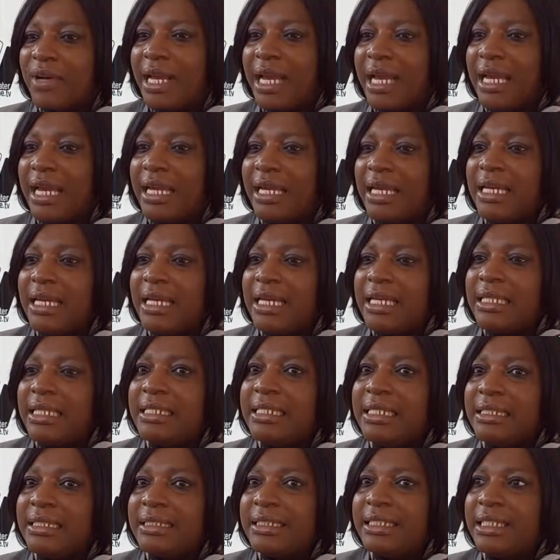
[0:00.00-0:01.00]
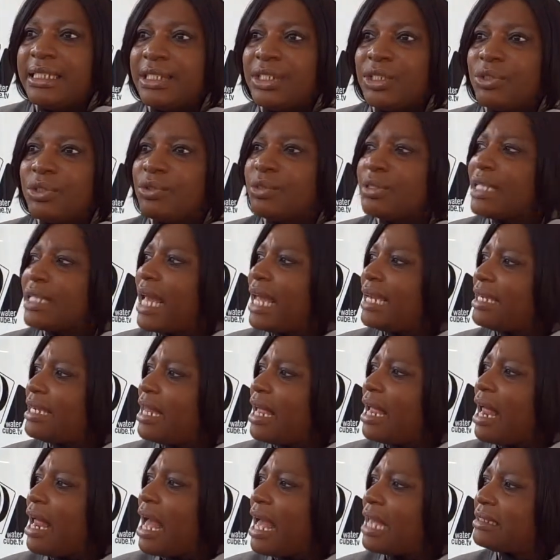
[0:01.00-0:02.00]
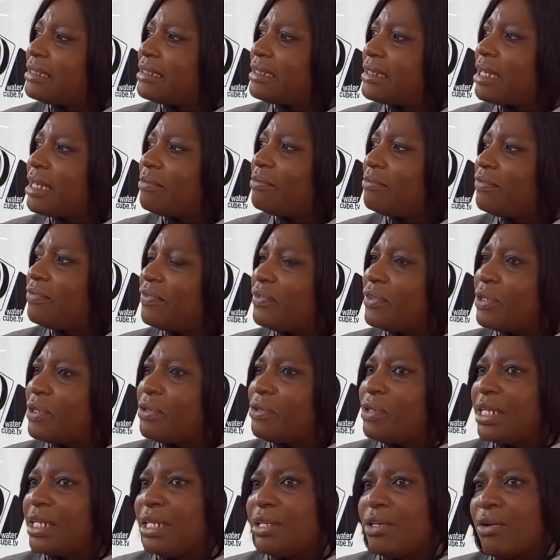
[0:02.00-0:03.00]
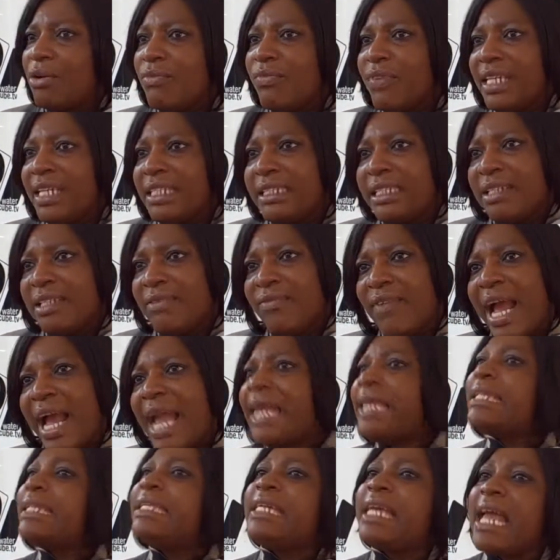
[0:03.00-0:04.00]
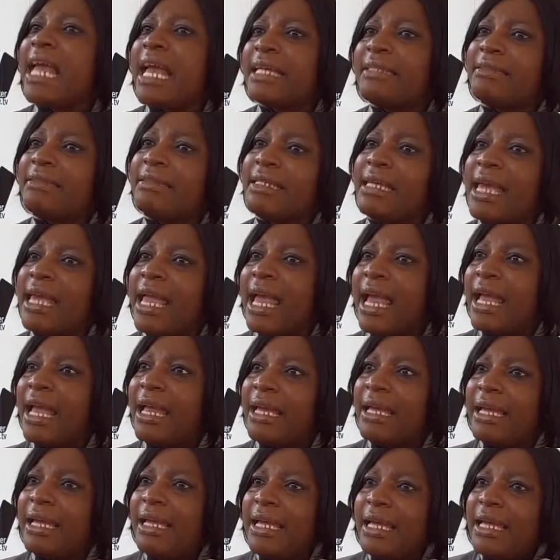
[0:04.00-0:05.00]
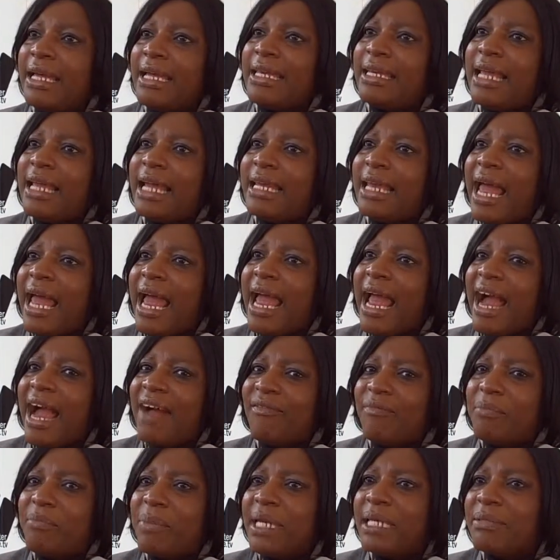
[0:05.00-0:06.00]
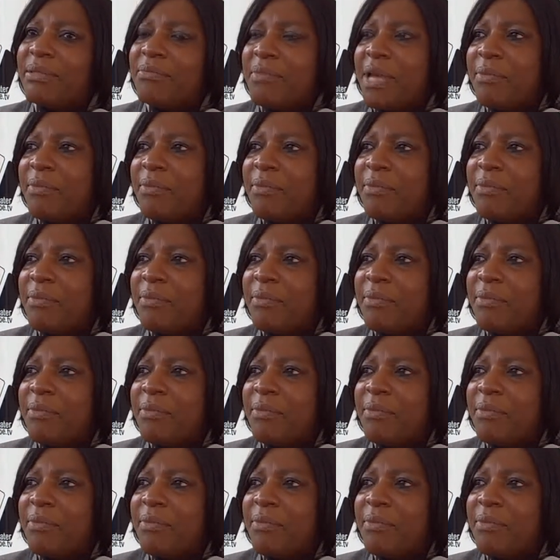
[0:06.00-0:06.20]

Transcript: Uh, these issues. And there are some few innovative ideas here that I have picked.